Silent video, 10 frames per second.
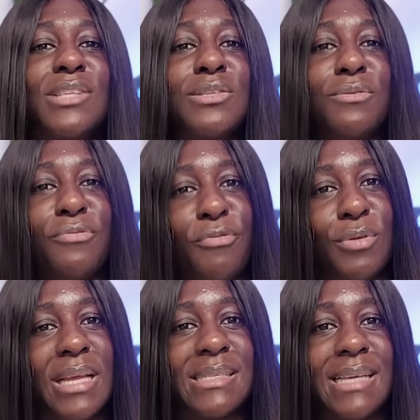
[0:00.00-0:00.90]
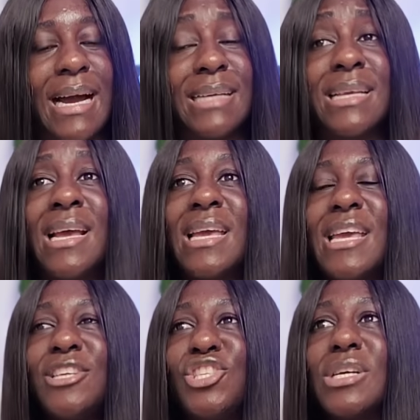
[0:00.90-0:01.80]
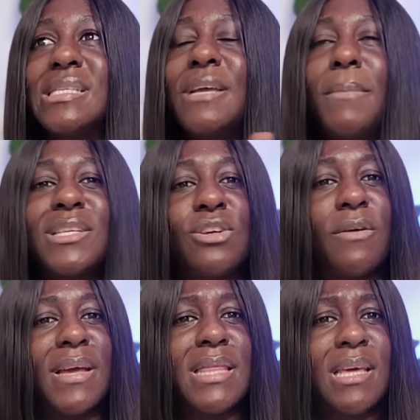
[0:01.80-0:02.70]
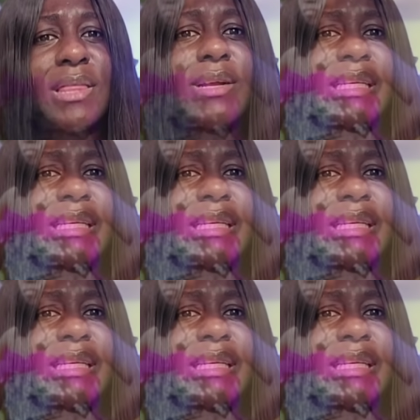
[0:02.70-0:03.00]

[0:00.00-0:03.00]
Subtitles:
that to the fullest, guys. In just a matter of, I think,